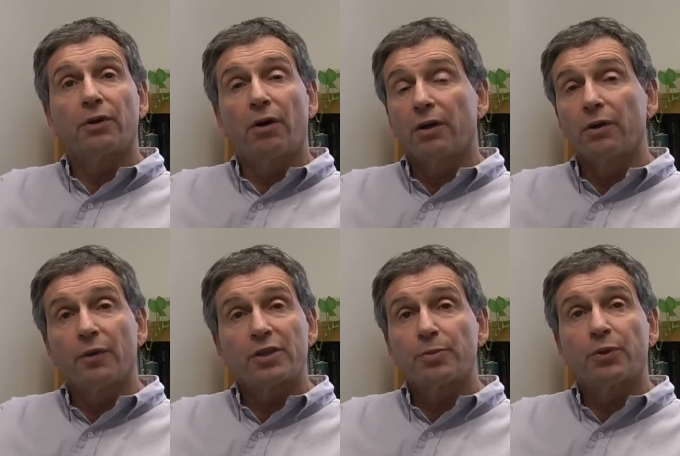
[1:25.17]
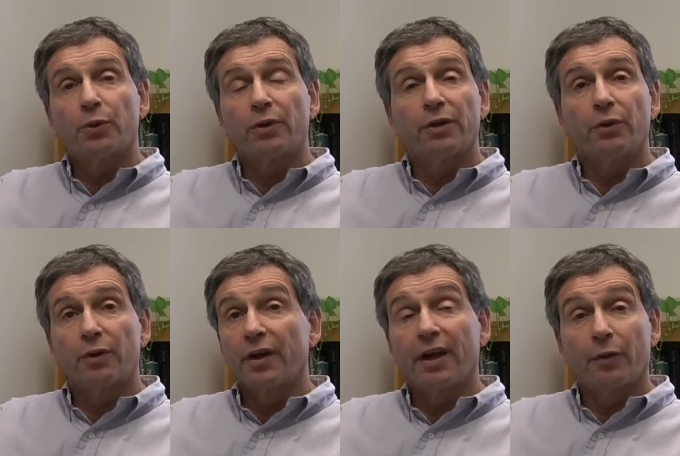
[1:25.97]
cardiorespiratory
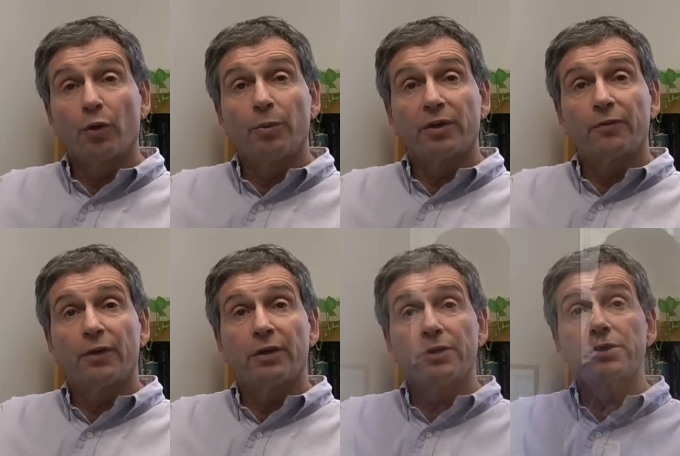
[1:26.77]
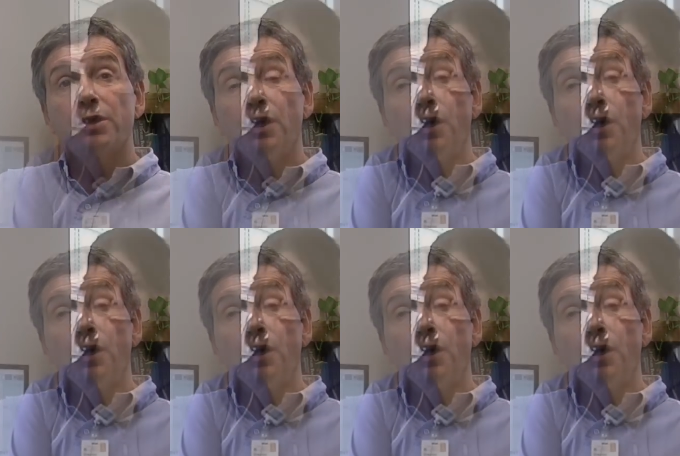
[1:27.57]
or aerobic fitness.